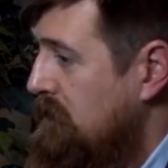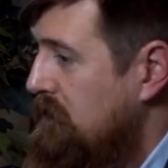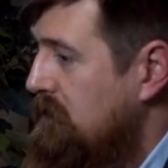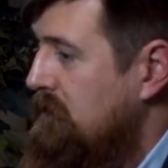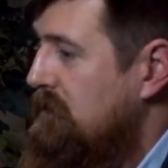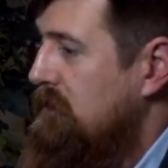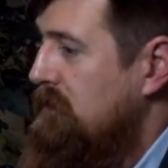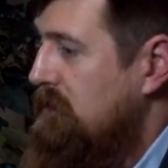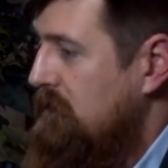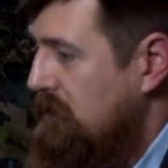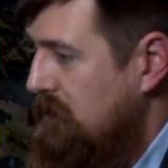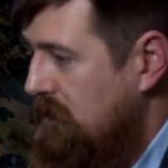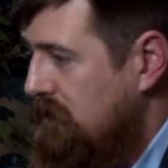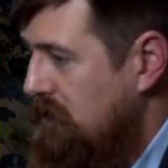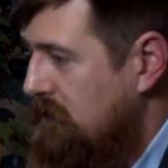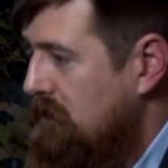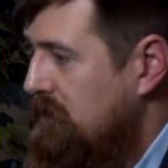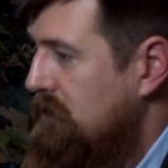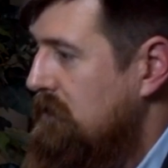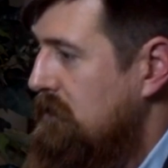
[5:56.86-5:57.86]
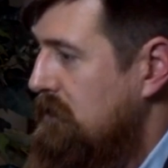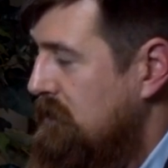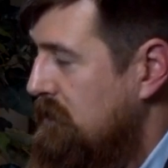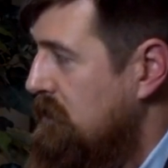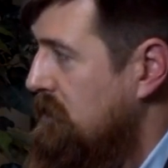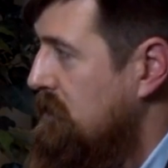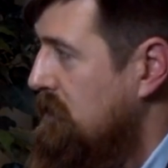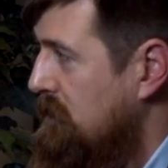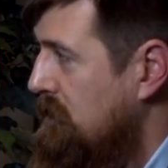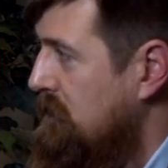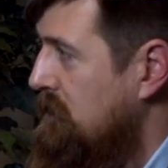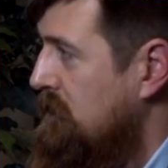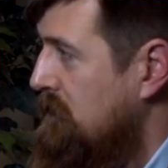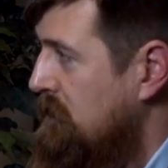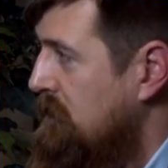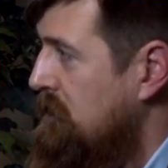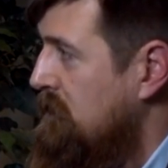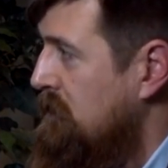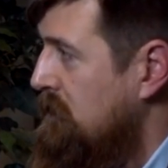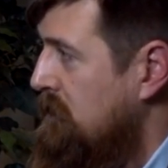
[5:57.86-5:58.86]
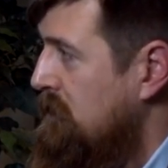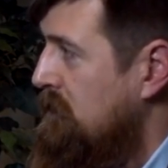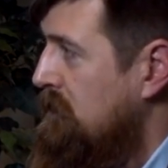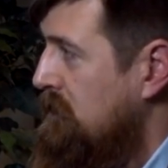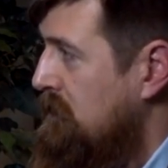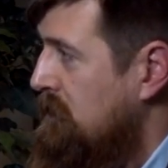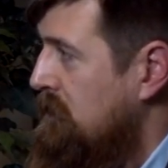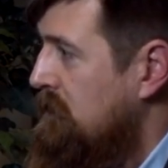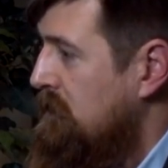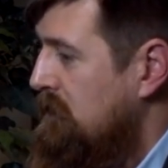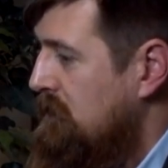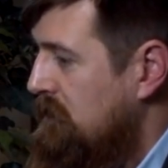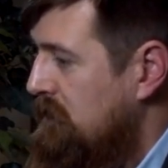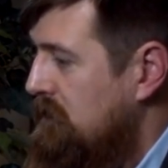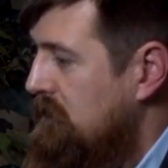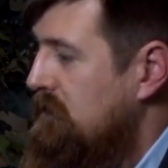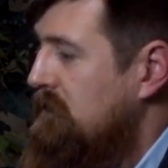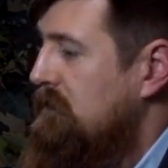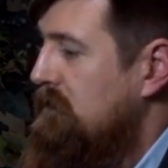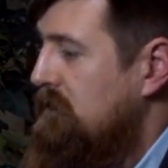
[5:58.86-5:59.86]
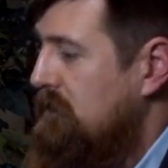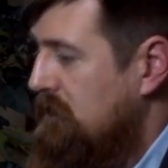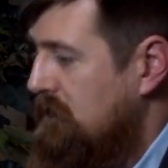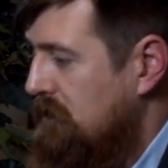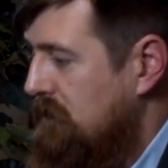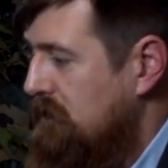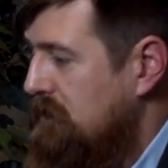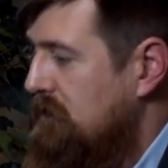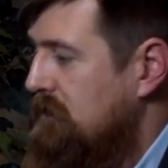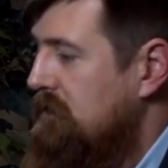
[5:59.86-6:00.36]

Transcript: This person isn't speaking.